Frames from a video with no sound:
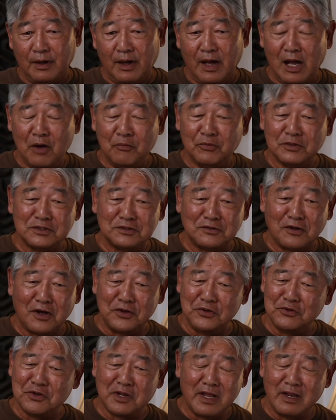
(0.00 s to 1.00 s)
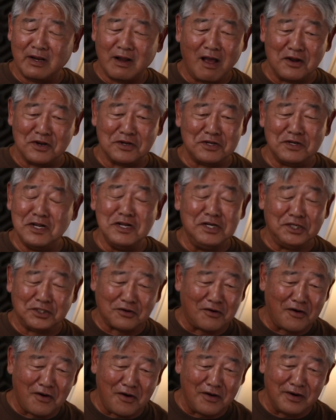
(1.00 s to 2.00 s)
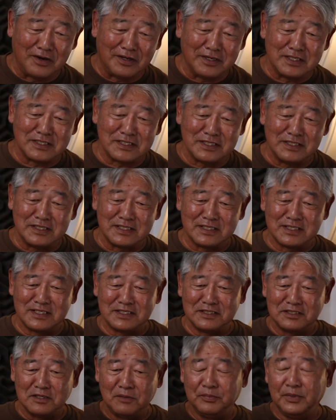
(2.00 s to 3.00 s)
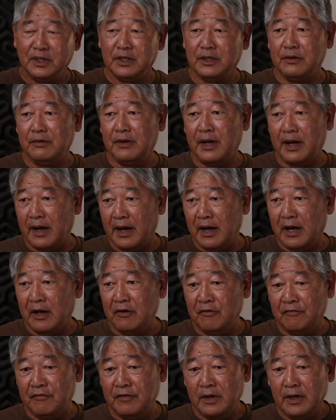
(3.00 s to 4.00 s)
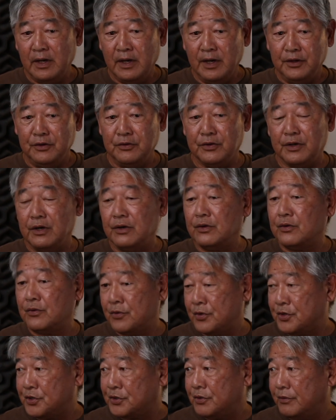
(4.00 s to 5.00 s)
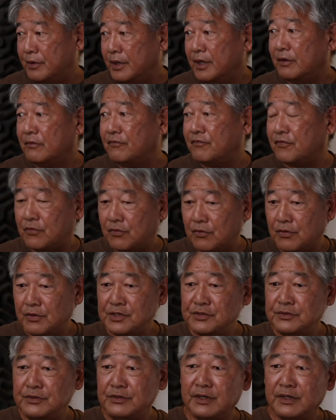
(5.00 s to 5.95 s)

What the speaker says: I was taught you cannot teach art. It's something you have. You can nurture it, of course.